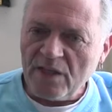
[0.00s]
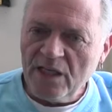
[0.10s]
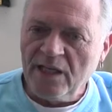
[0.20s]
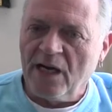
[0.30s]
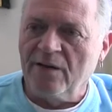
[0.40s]

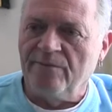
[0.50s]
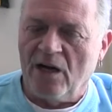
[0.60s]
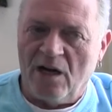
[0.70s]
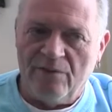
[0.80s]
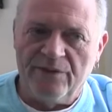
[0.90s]
he got
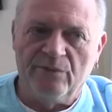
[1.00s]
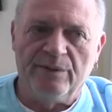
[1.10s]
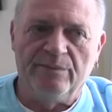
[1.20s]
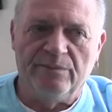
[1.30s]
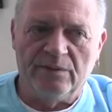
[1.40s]
involved and
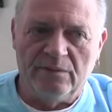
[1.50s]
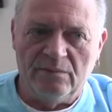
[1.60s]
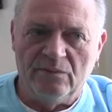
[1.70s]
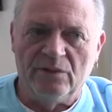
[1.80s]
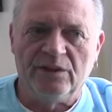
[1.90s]
we
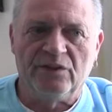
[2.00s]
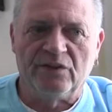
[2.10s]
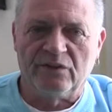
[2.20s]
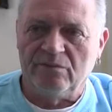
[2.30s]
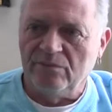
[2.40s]
we
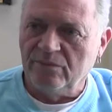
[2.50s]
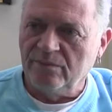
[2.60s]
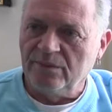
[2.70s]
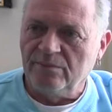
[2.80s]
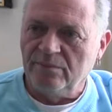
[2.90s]
just
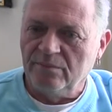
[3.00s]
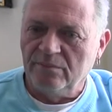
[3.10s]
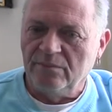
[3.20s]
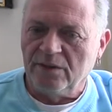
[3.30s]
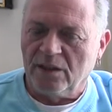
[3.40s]

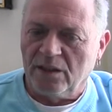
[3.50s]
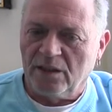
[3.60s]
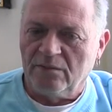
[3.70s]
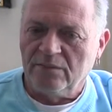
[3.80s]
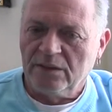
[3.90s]
uh,